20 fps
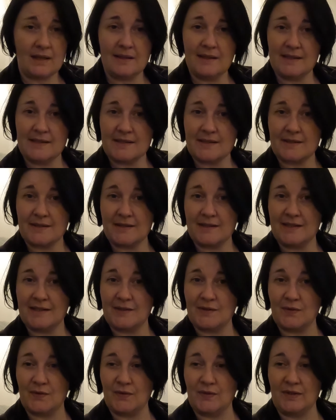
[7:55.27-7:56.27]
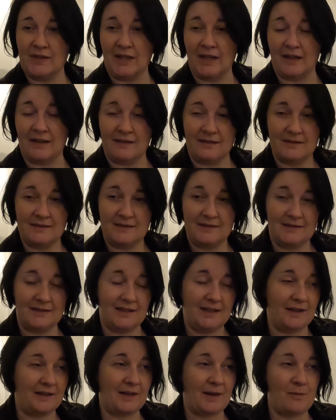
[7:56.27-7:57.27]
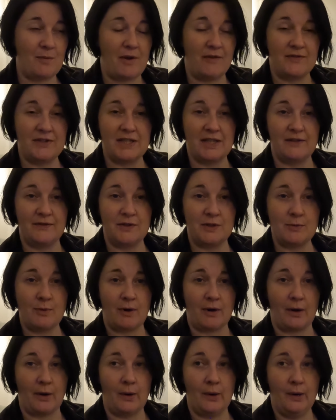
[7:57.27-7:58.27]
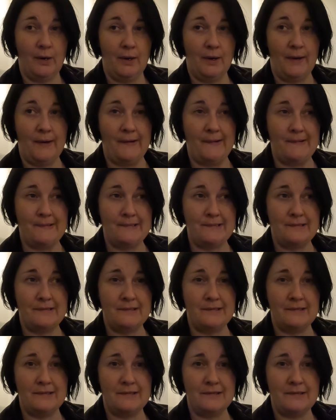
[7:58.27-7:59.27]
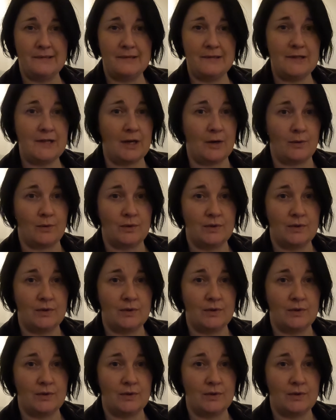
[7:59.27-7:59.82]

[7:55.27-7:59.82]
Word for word: it's, it's yeah, can we have a delivery tomorrow? Uh, no.